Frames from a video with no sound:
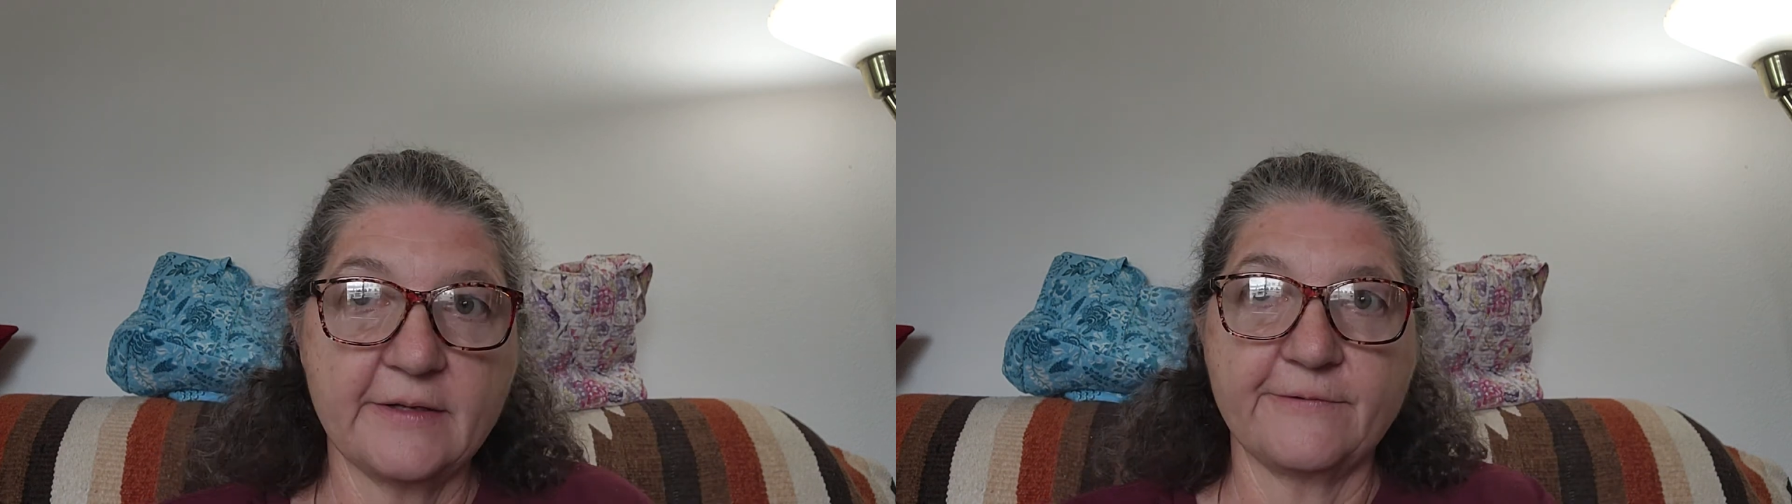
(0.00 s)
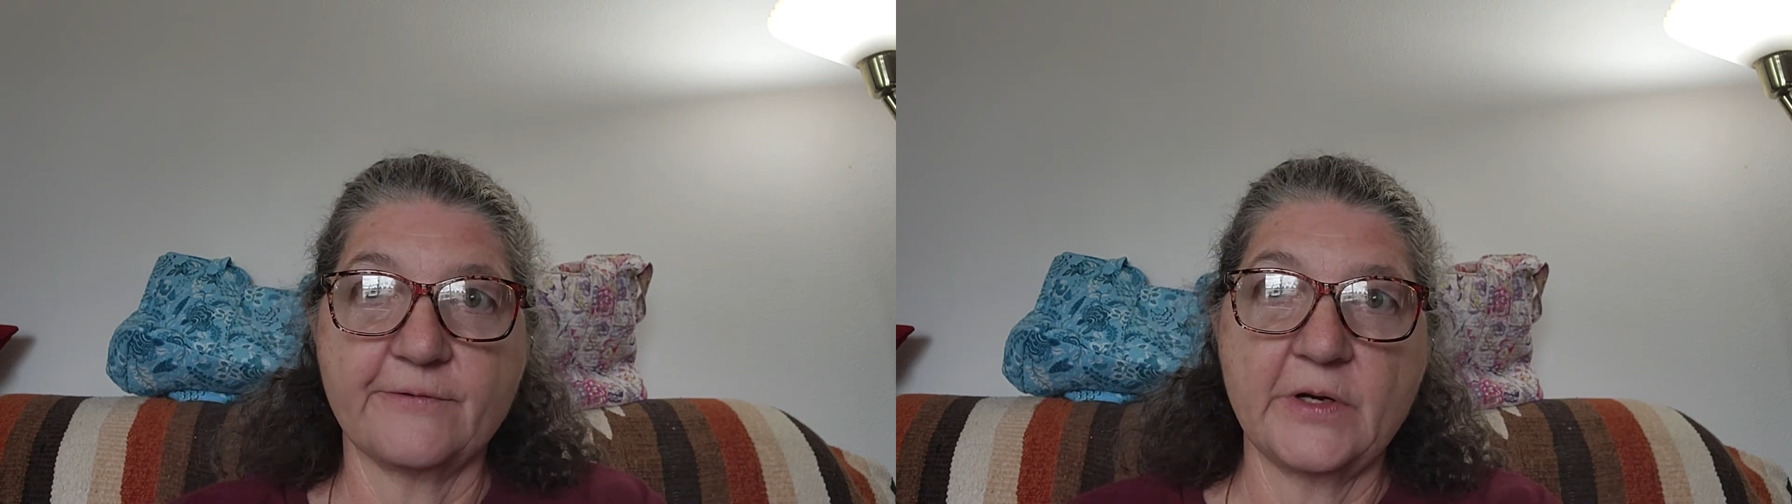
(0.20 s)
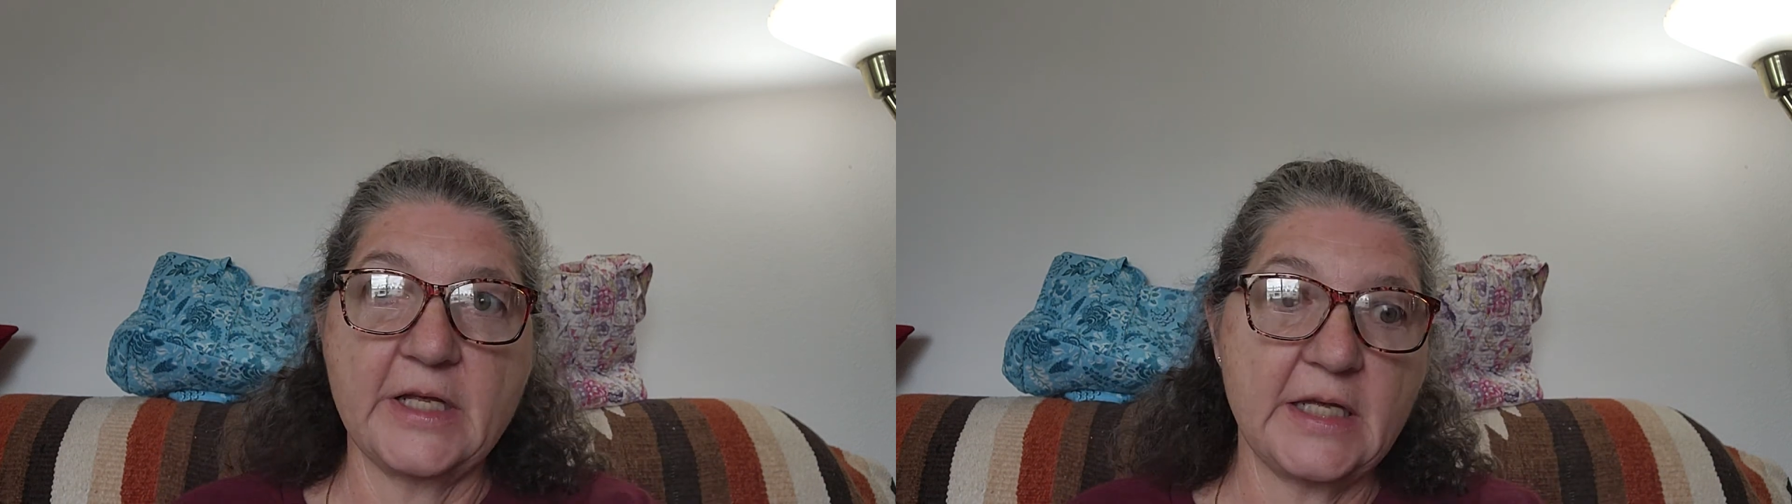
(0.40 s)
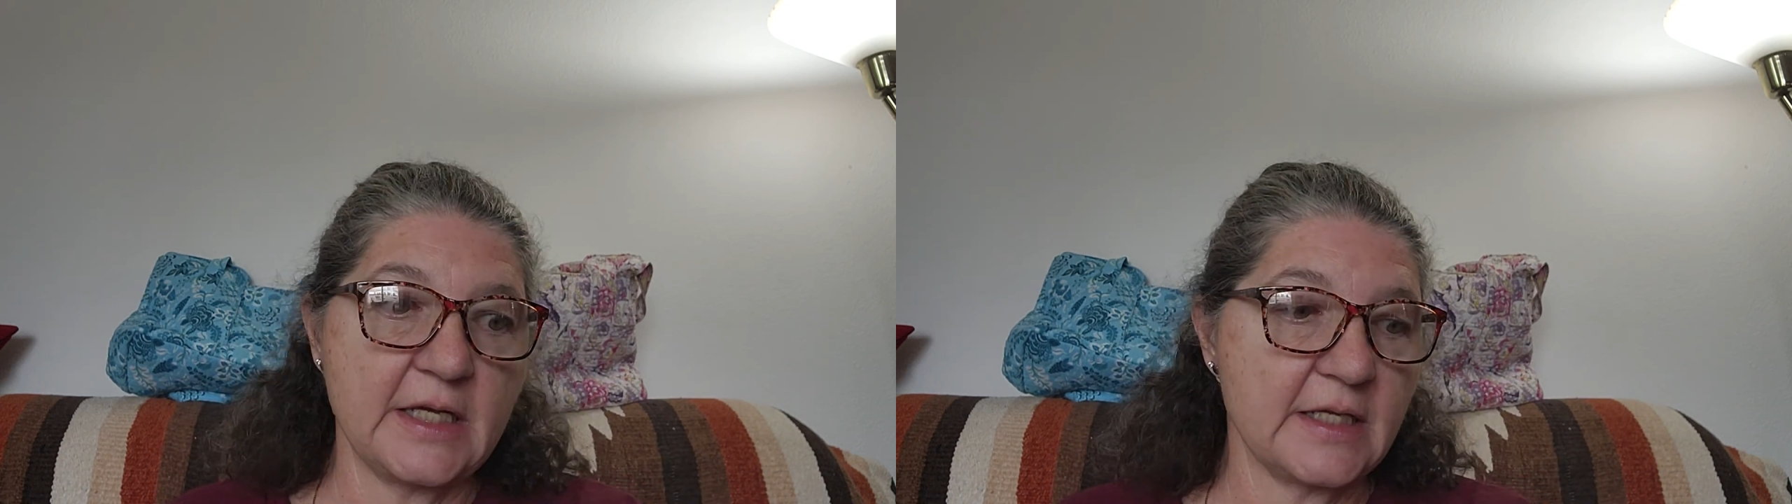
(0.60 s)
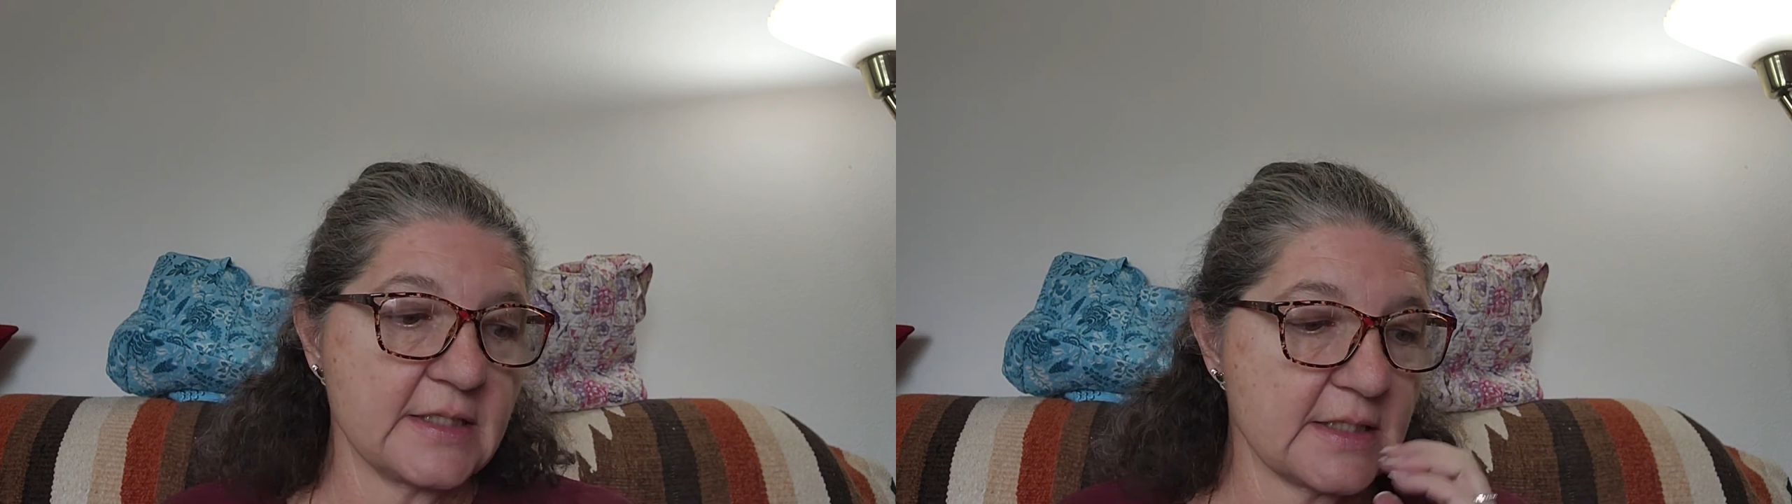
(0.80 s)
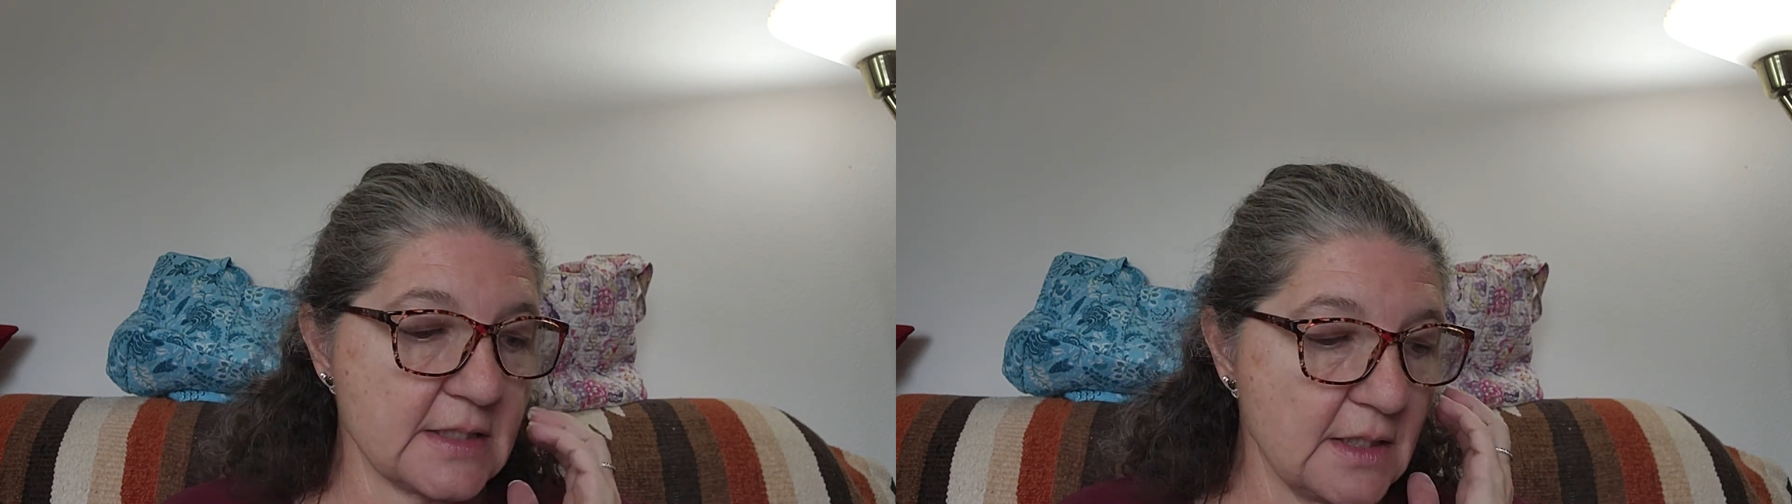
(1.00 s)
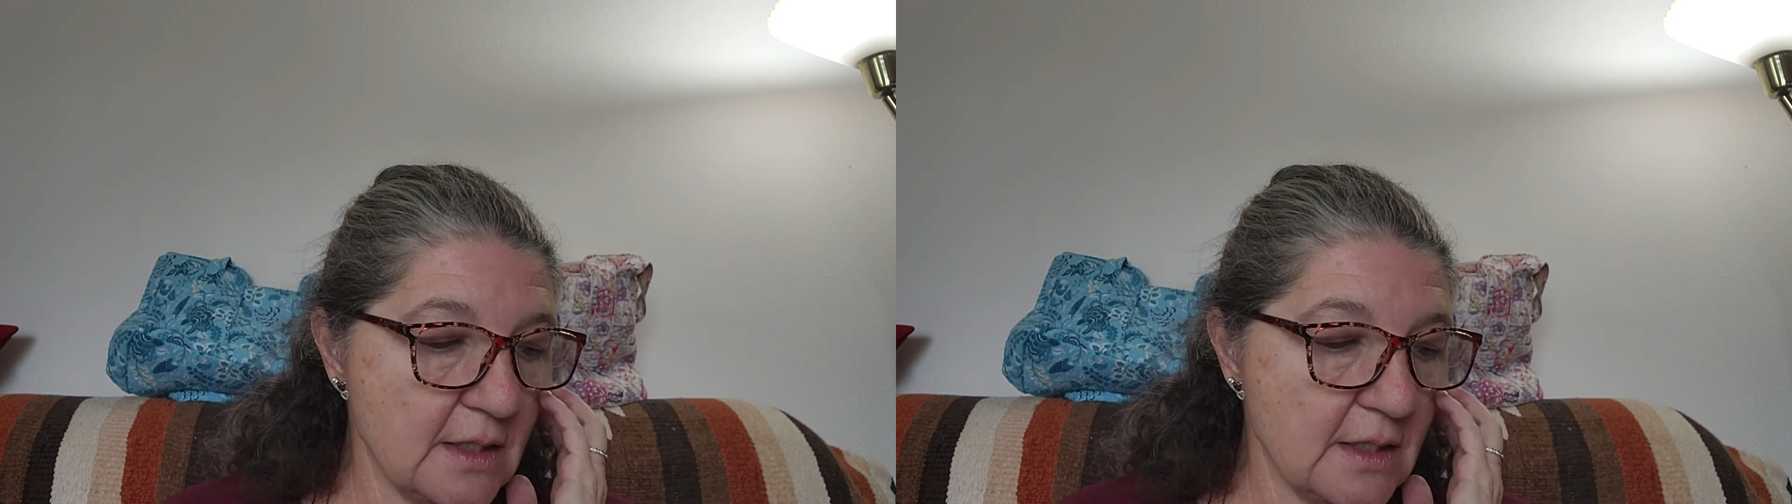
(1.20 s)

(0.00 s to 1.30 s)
the free kits